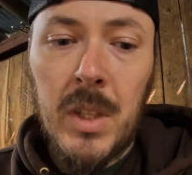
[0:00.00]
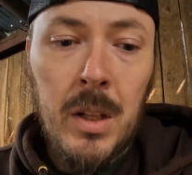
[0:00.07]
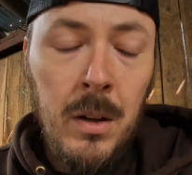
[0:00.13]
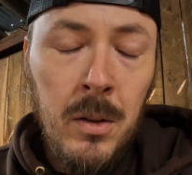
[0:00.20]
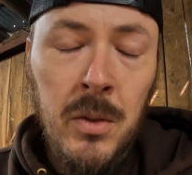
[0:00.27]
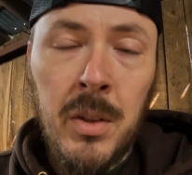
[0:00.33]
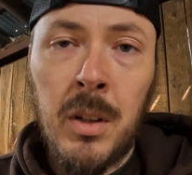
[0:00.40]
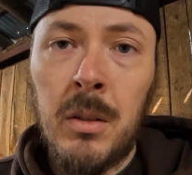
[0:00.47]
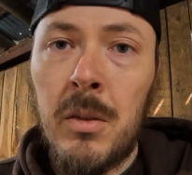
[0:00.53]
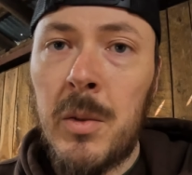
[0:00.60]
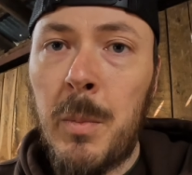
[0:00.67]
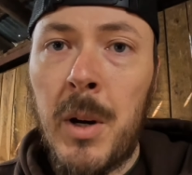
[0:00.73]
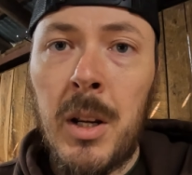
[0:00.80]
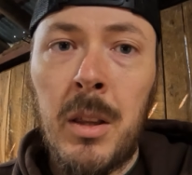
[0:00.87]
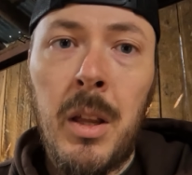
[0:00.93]
turn
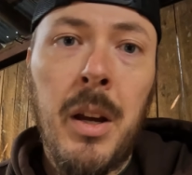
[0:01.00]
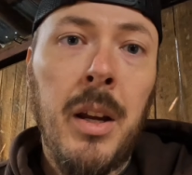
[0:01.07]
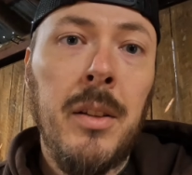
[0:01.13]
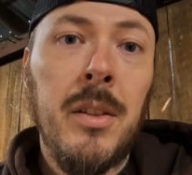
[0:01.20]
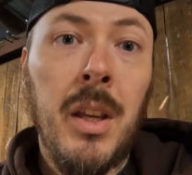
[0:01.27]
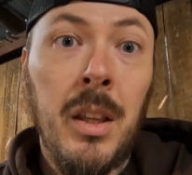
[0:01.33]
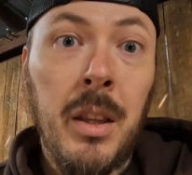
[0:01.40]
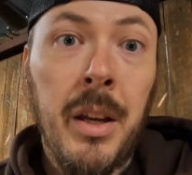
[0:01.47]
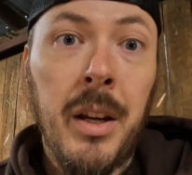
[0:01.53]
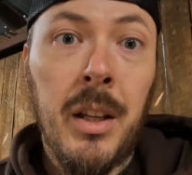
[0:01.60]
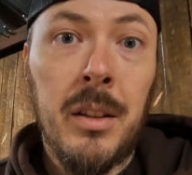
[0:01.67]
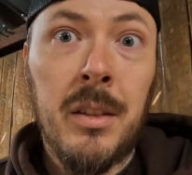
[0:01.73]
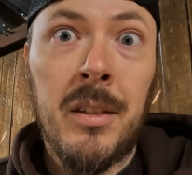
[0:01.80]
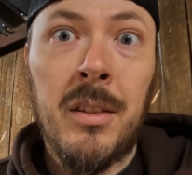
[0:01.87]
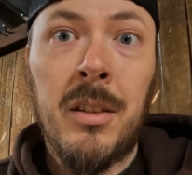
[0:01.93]
signals, brake lights,
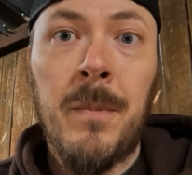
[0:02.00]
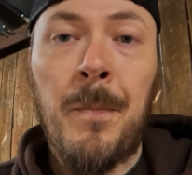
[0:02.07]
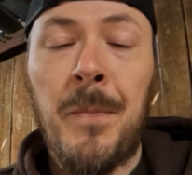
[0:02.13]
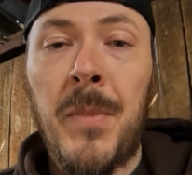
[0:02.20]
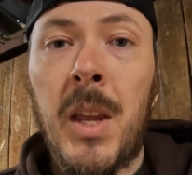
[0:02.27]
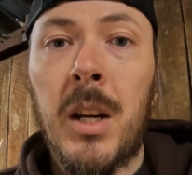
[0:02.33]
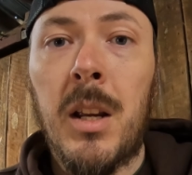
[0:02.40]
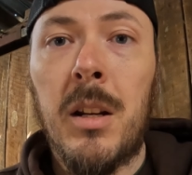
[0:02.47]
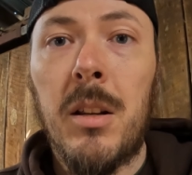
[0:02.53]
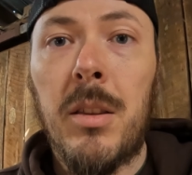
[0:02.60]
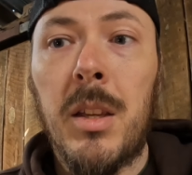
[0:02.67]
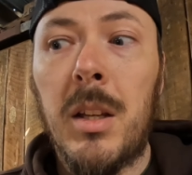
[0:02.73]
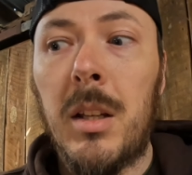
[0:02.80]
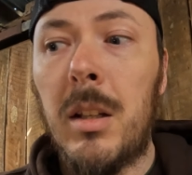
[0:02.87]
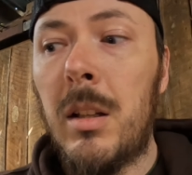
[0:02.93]
headlights, that kind of
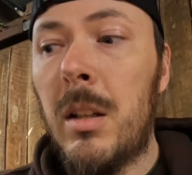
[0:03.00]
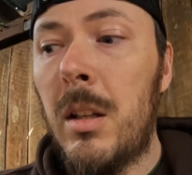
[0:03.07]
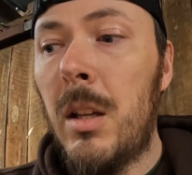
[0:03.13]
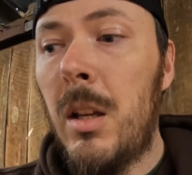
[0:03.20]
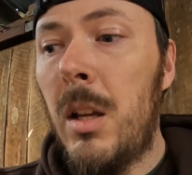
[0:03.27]
thing.